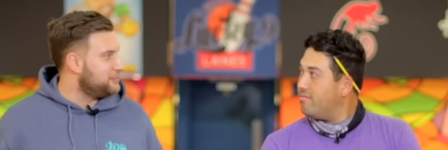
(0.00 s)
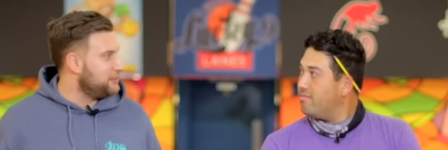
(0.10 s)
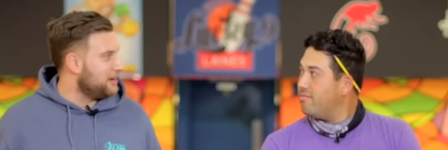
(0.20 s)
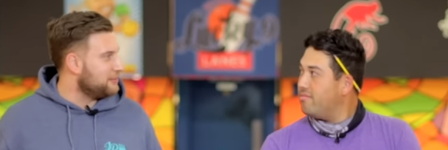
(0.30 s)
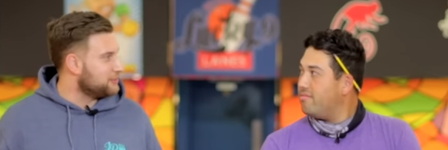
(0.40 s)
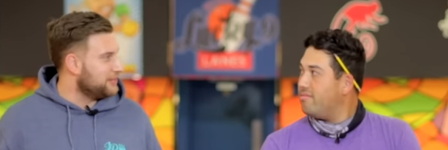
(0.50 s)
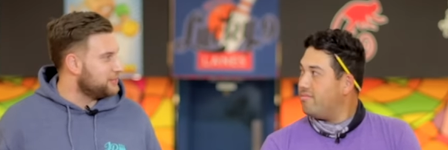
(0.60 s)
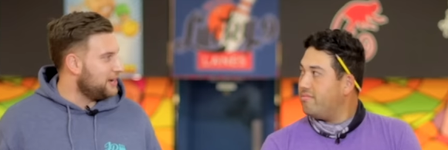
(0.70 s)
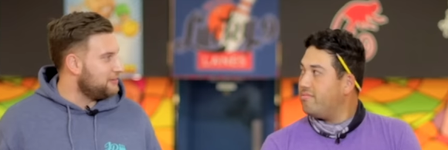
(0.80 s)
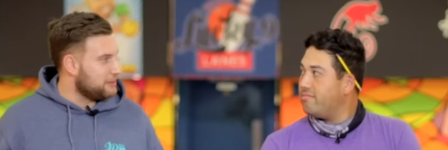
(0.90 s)
Speaker 1: shoe covers when they
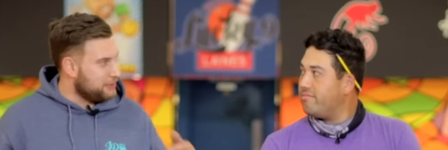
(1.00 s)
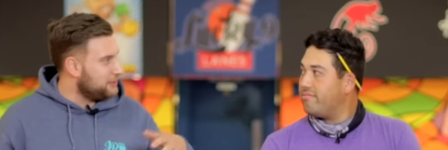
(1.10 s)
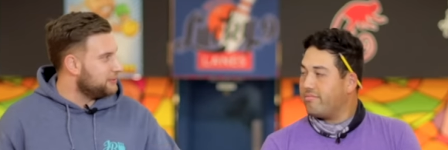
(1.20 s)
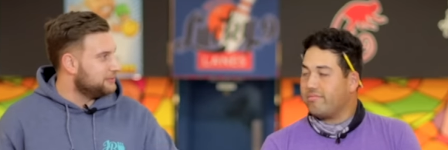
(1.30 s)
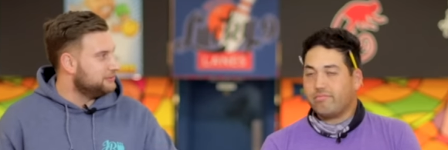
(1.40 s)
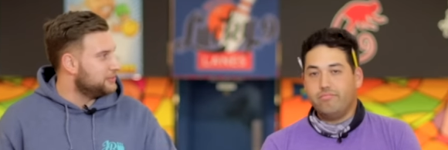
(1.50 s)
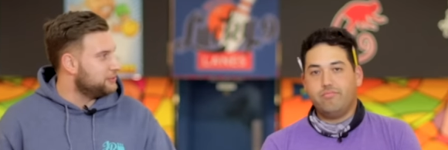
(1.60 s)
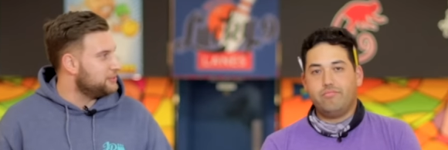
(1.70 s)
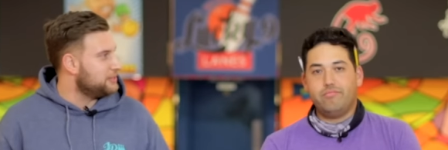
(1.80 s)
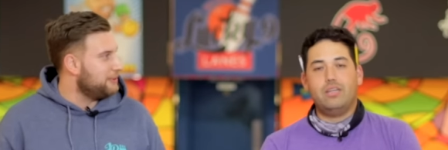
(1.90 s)
travel. They put their, their
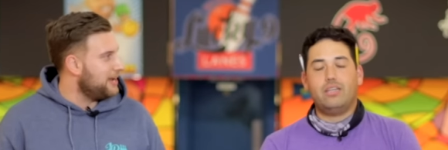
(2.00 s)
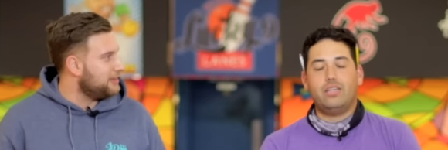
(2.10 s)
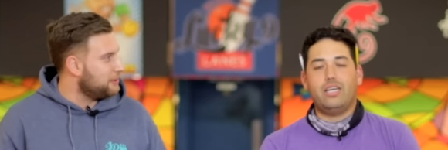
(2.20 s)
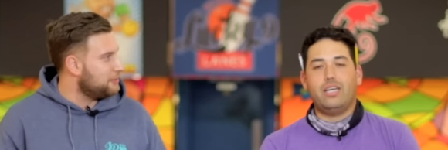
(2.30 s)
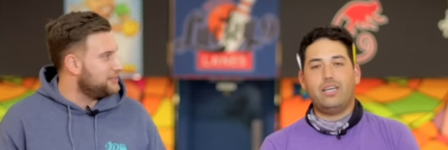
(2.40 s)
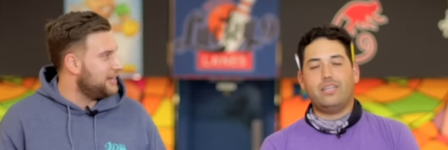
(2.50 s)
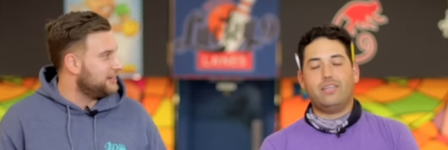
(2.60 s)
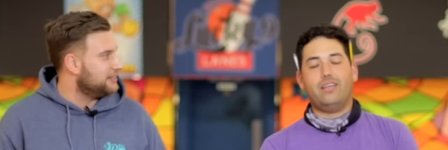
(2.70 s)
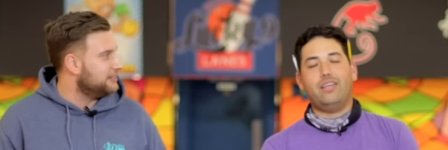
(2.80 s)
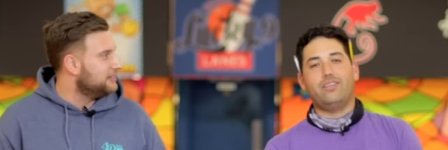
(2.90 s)
shoes in the bag. They yeah. want them.
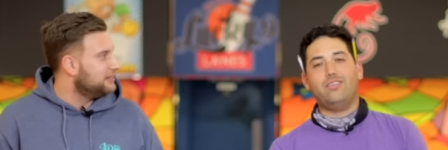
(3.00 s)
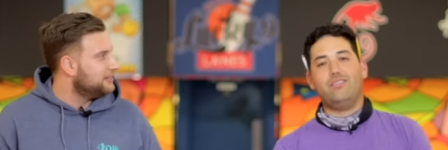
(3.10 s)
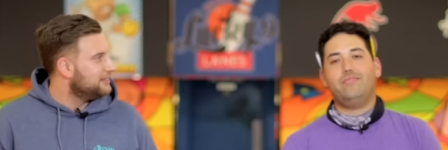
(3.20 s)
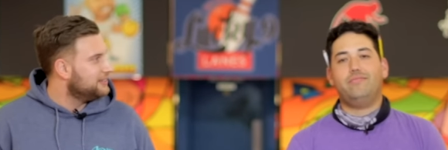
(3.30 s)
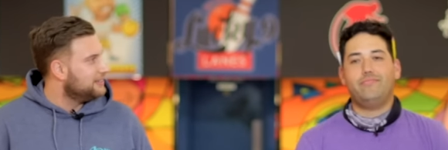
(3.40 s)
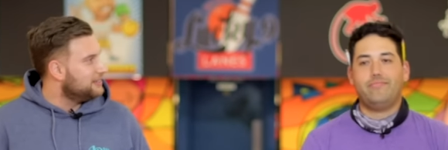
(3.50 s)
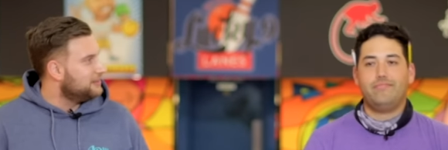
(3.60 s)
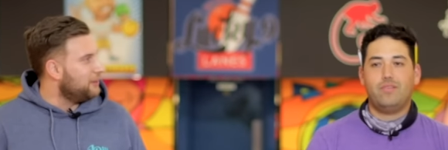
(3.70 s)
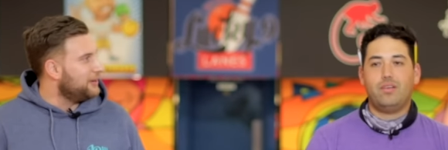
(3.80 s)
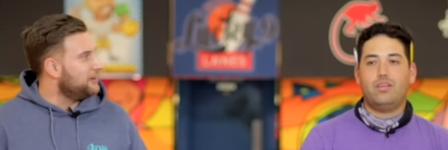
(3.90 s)

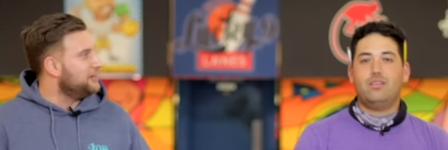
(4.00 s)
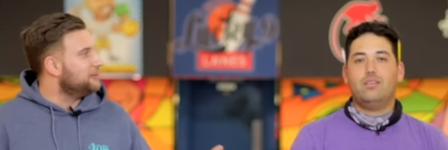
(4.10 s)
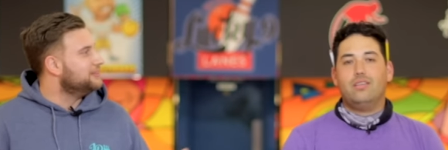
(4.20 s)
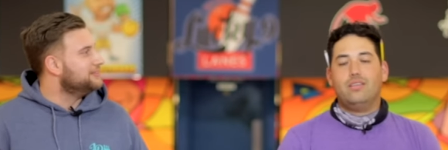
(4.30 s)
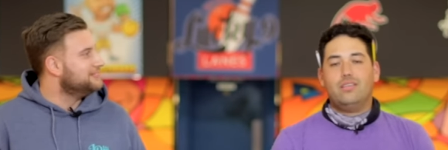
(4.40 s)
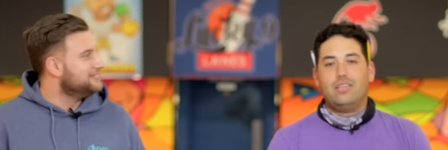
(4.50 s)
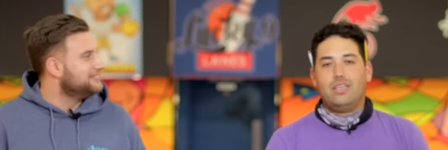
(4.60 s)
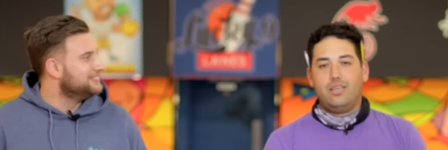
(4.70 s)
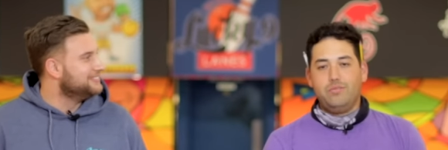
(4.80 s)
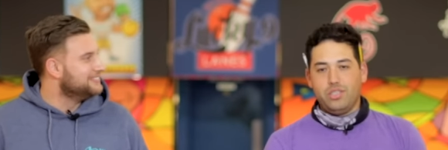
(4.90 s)
Why not you?
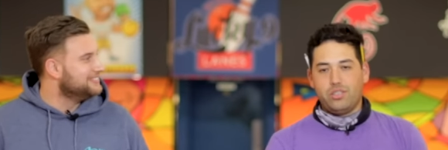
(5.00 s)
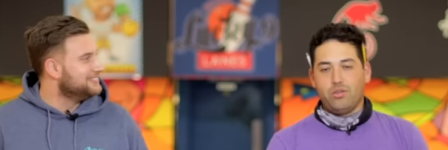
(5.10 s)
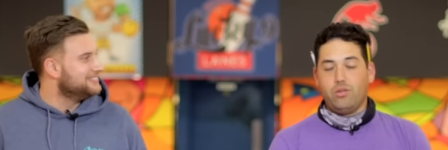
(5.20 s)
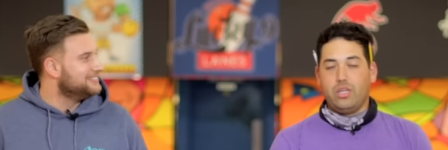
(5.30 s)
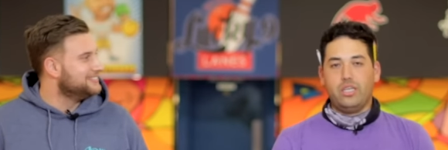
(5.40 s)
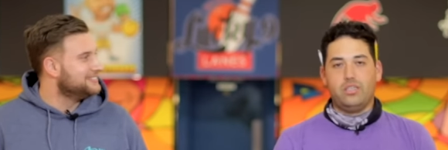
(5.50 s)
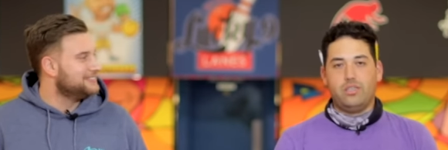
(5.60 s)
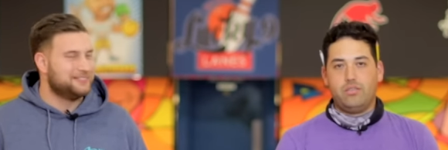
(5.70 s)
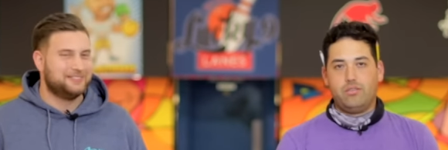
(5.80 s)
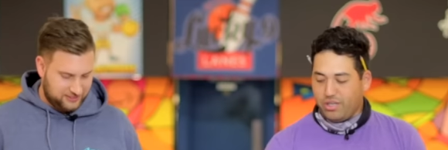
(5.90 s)
I'm just so lazy.
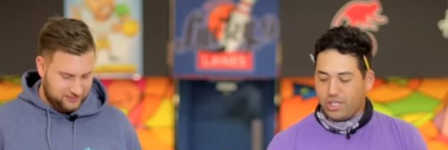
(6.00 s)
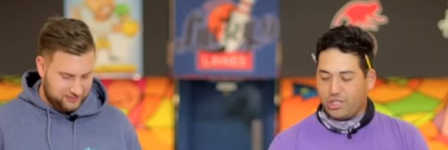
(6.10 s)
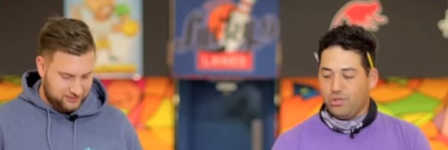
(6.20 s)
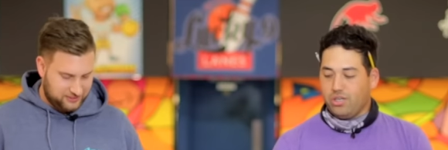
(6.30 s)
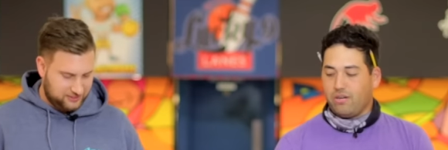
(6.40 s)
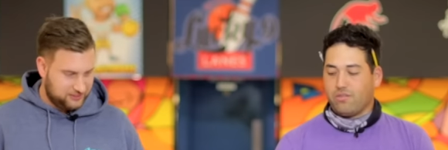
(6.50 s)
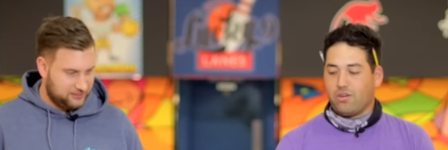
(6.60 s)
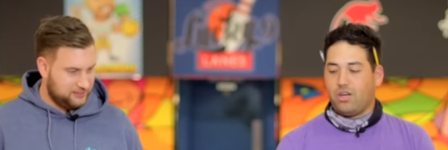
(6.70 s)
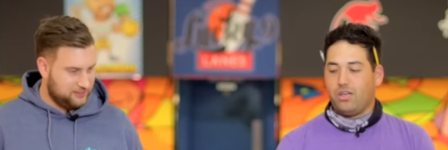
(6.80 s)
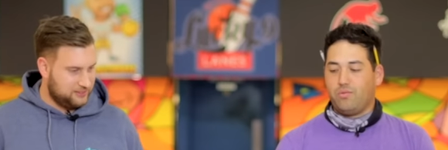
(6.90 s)
Speaker 2: Putting a shoe
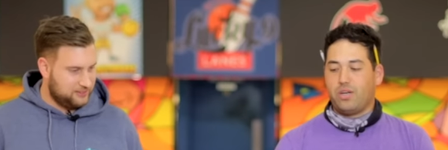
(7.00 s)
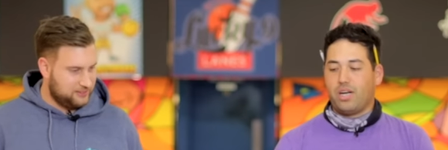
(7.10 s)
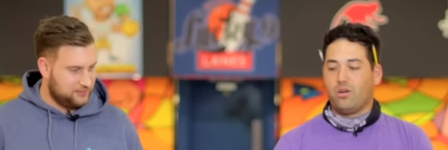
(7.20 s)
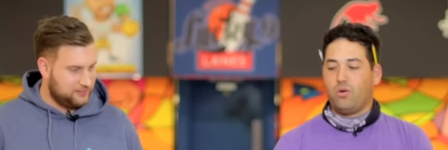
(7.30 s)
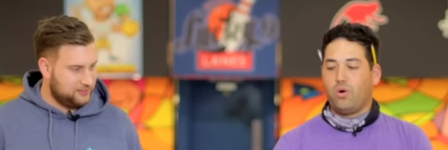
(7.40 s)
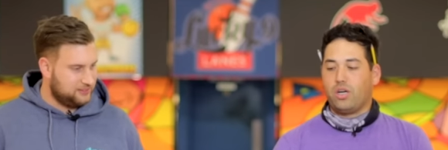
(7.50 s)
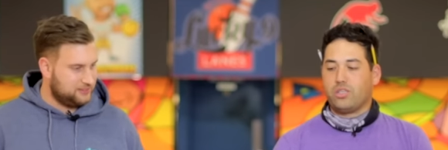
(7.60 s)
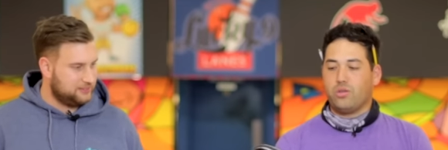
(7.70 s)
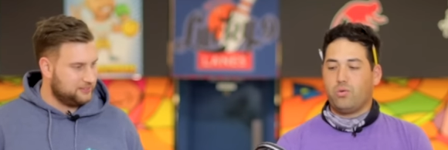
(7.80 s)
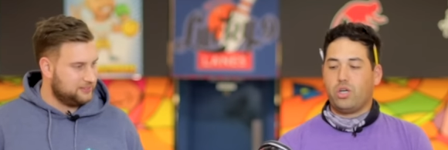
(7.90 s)
cover on when I go
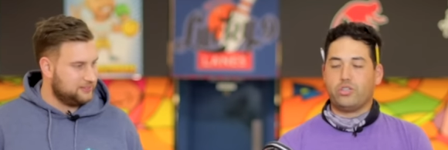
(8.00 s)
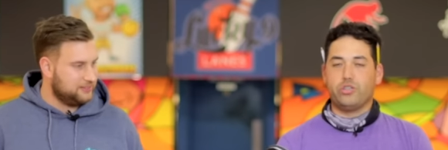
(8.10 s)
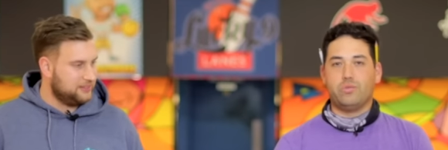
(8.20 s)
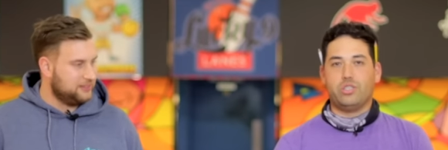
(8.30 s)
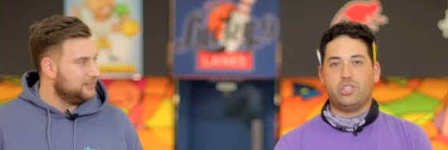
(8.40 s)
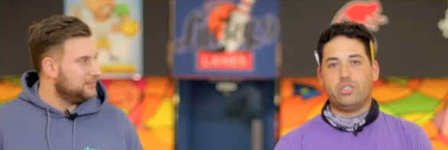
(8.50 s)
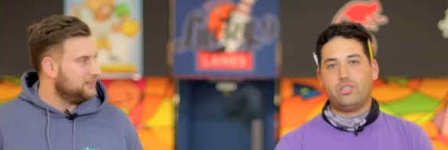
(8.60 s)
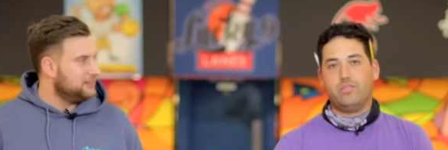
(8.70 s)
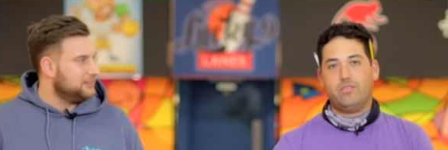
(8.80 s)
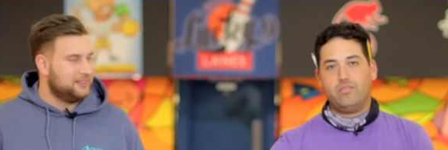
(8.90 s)
walk to the washroom is just
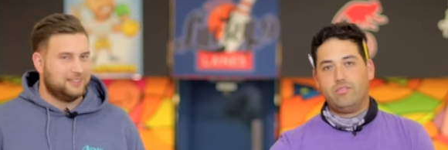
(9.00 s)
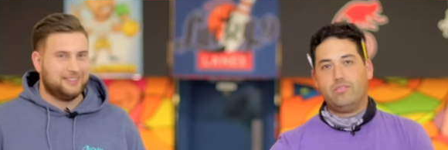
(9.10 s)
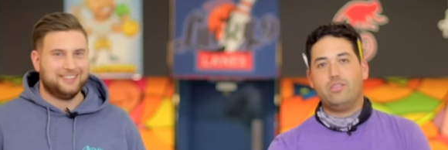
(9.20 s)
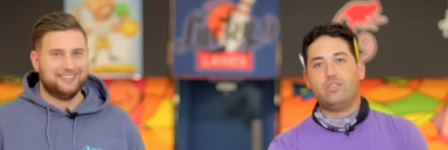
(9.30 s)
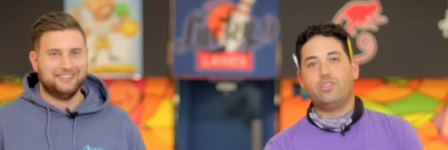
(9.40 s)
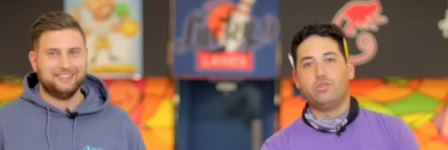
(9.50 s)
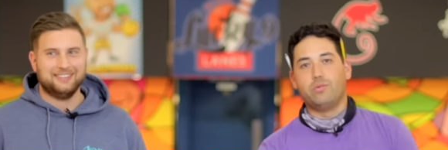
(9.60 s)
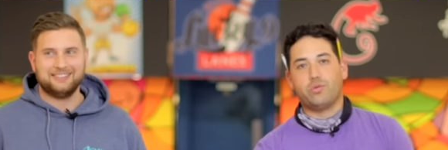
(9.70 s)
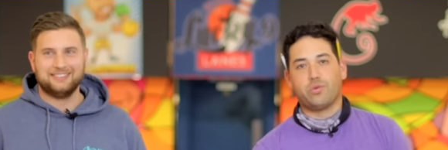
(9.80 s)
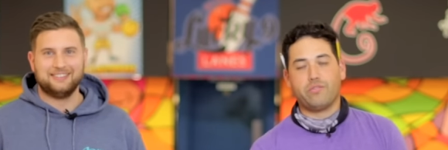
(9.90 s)
too
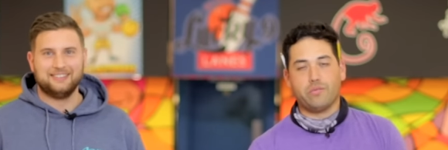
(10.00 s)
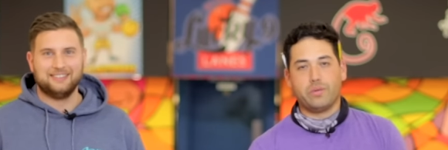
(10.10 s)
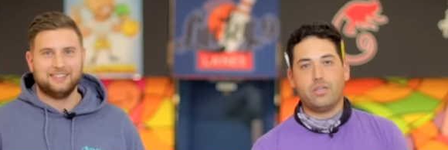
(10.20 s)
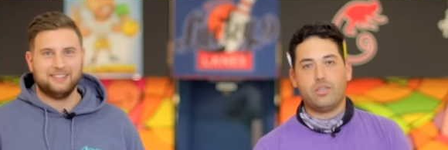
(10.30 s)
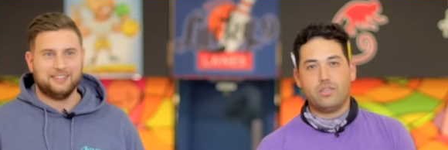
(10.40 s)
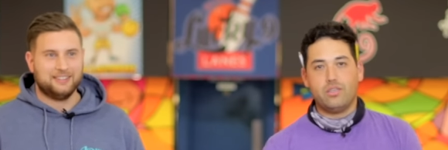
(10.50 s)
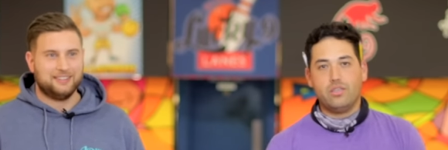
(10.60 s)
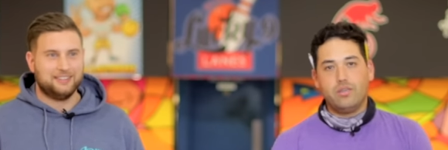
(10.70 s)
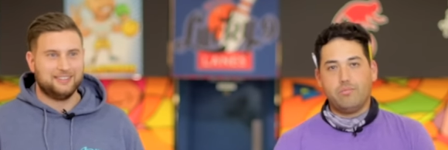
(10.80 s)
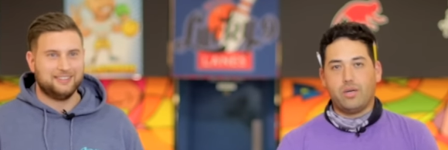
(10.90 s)
much work for me.
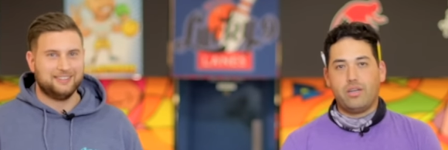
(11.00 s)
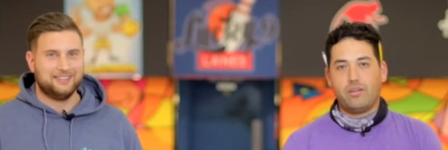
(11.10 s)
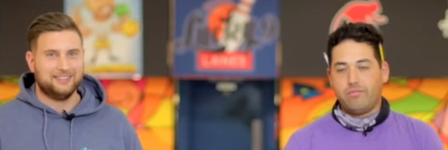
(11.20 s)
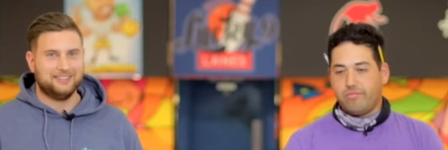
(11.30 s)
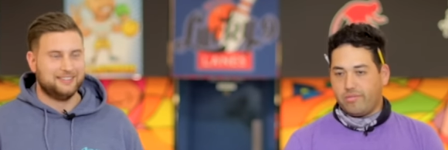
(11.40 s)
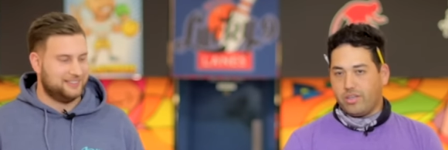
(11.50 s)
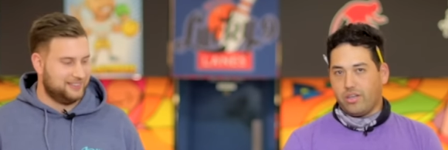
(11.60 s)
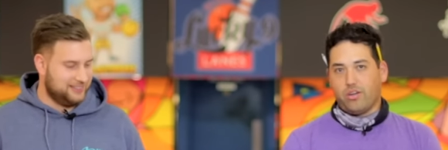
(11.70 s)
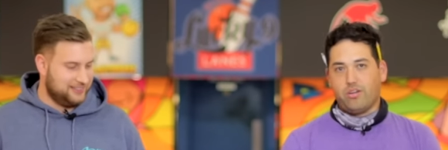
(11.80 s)
But, you